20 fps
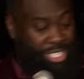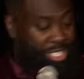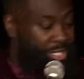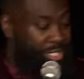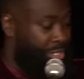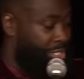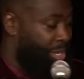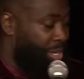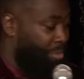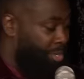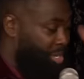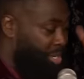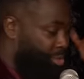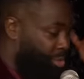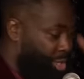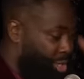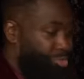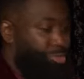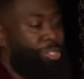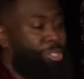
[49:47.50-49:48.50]
is somebody
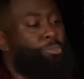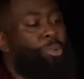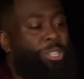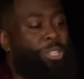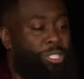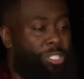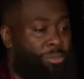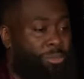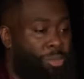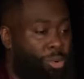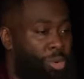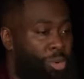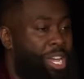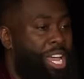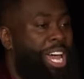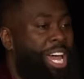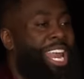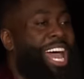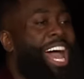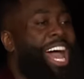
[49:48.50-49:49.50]
who's just responsible
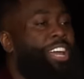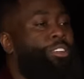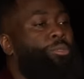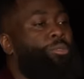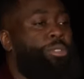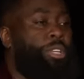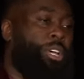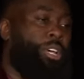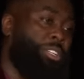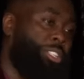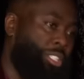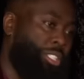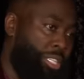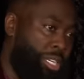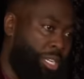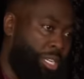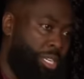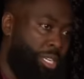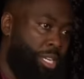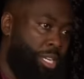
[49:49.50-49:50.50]
and handles her
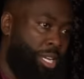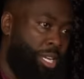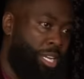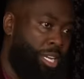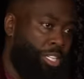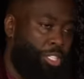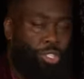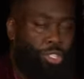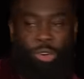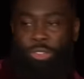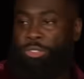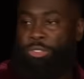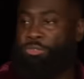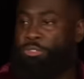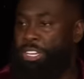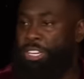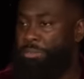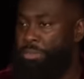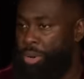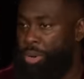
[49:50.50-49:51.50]
shit. She got
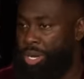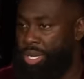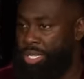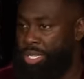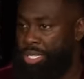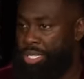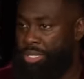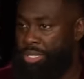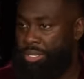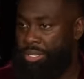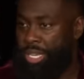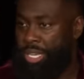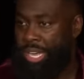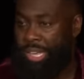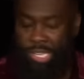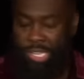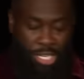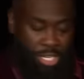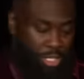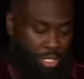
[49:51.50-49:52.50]
3 boys.
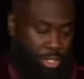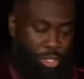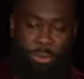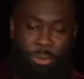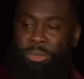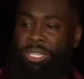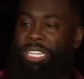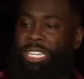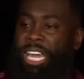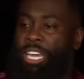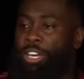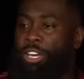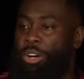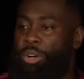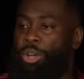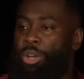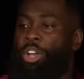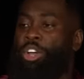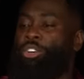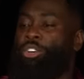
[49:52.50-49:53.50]
Yeah? She got
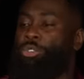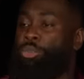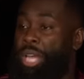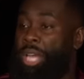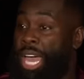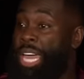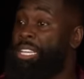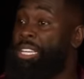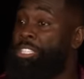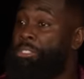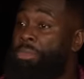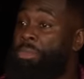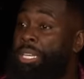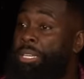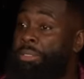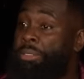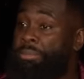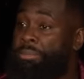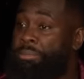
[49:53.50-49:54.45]
Mateo, who hates me.